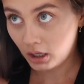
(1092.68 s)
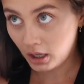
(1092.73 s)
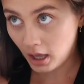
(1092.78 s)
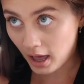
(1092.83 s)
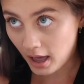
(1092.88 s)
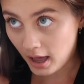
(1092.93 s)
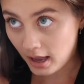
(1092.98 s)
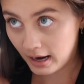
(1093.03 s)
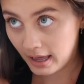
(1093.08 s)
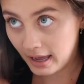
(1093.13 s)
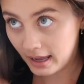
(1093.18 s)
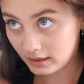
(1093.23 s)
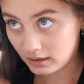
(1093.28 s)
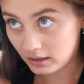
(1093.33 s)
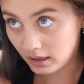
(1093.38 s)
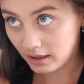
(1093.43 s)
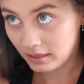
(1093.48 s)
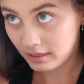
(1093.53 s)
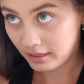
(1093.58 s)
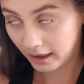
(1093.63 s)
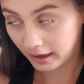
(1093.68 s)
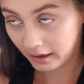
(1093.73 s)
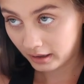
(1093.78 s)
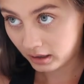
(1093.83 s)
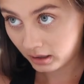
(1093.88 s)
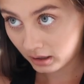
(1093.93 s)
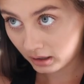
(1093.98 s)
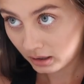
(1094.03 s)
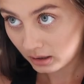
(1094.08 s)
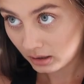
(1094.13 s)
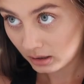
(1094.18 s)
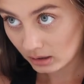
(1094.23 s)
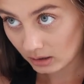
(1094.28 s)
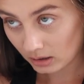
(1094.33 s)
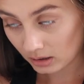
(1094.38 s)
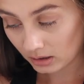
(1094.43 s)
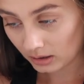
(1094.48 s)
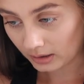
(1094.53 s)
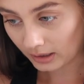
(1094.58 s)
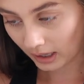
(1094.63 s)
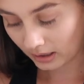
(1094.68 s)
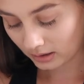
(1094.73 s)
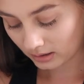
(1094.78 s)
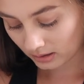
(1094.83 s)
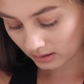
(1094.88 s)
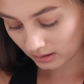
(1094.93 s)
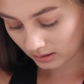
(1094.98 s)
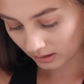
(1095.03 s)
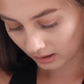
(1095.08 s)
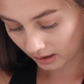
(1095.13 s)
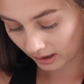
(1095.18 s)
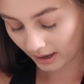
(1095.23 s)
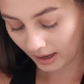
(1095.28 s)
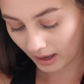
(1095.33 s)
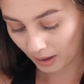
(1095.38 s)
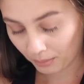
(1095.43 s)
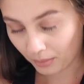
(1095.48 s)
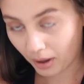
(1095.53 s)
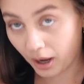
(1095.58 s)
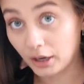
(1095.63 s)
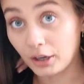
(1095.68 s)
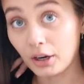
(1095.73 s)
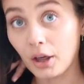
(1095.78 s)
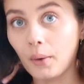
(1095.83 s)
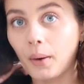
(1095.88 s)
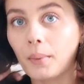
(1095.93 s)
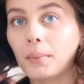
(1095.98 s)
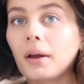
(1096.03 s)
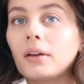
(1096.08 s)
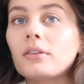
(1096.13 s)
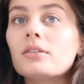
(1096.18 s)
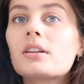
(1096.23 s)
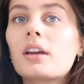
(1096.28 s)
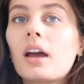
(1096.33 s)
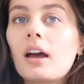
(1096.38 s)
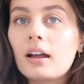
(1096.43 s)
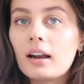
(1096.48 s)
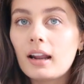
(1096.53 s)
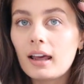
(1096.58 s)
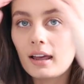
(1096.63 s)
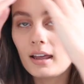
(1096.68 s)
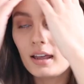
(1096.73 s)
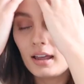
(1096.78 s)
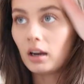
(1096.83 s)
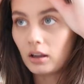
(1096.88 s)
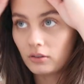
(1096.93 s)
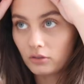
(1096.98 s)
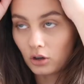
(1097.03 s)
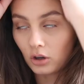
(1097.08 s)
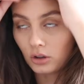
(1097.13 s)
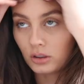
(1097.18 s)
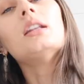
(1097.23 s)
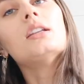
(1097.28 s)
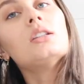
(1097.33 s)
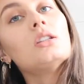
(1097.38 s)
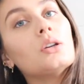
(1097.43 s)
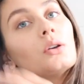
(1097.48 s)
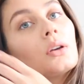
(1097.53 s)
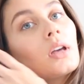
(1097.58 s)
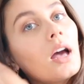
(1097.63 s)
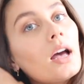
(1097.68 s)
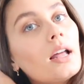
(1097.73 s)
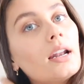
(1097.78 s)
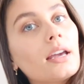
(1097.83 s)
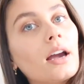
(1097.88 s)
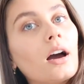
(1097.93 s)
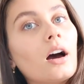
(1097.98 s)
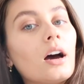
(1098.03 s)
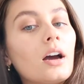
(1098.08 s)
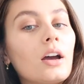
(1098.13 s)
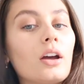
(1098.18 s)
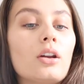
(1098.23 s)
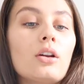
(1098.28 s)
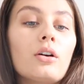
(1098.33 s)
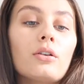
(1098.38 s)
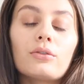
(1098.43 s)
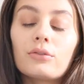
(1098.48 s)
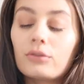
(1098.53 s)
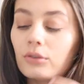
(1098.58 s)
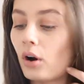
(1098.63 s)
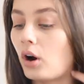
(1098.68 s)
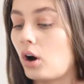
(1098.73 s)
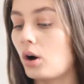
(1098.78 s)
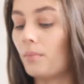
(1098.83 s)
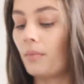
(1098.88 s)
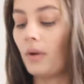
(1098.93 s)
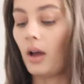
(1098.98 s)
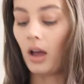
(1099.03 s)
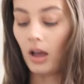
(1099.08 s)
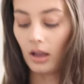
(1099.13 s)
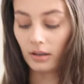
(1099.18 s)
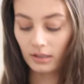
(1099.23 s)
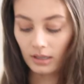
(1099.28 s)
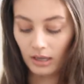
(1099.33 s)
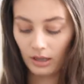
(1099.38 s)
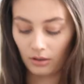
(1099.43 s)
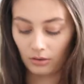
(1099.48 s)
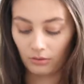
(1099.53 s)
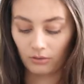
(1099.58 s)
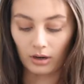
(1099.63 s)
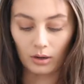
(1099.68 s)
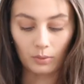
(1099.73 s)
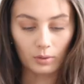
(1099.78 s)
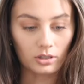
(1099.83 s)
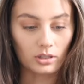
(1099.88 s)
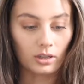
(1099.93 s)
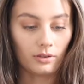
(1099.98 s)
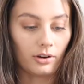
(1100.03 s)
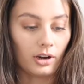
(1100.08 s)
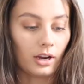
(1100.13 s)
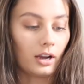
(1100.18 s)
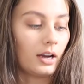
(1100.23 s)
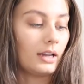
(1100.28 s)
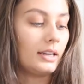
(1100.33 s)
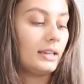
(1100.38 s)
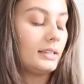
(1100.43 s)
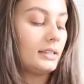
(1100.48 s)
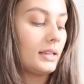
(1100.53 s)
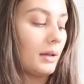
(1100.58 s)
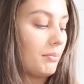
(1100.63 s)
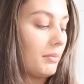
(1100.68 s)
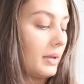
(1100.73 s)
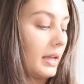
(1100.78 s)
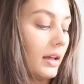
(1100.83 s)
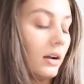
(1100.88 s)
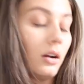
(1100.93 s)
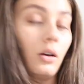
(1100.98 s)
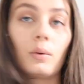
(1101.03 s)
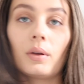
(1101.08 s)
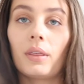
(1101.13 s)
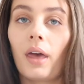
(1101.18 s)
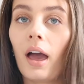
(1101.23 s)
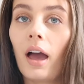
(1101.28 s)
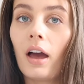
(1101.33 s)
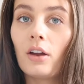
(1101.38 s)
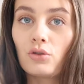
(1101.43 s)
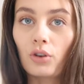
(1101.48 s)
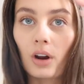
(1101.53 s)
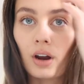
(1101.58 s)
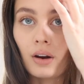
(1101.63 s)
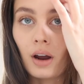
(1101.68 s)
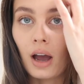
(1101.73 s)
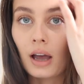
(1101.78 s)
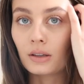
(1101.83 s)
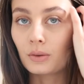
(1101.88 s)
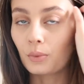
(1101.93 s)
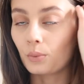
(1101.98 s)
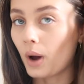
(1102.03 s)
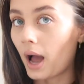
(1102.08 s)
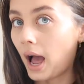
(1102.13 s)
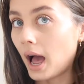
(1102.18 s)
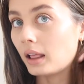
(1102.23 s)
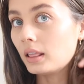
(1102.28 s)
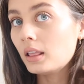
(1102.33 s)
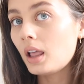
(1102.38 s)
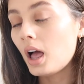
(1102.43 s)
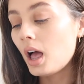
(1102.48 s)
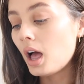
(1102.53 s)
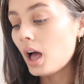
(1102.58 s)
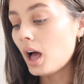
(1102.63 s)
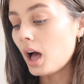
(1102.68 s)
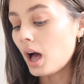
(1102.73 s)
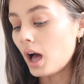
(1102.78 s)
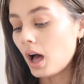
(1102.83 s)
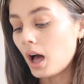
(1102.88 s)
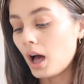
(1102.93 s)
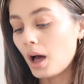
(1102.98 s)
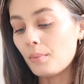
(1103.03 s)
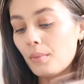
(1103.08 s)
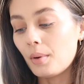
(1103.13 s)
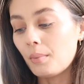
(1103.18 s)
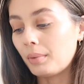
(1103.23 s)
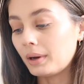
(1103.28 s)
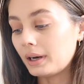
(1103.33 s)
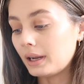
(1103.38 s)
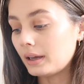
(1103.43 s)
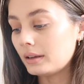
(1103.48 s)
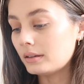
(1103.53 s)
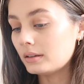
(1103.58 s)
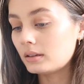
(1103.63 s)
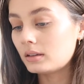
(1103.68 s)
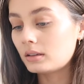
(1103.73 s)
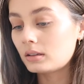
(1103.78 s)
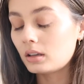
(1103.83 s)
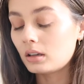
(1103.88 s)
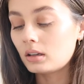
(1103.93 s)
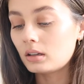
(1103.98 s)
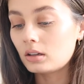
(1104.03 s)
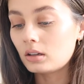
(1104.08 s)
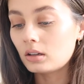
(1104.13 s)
curl it, I think. Yes, I am. I know I'm going to curl it. And I've got this new curling iron from T3, which they very kindly sent me, along with a hairdryer as well. But it's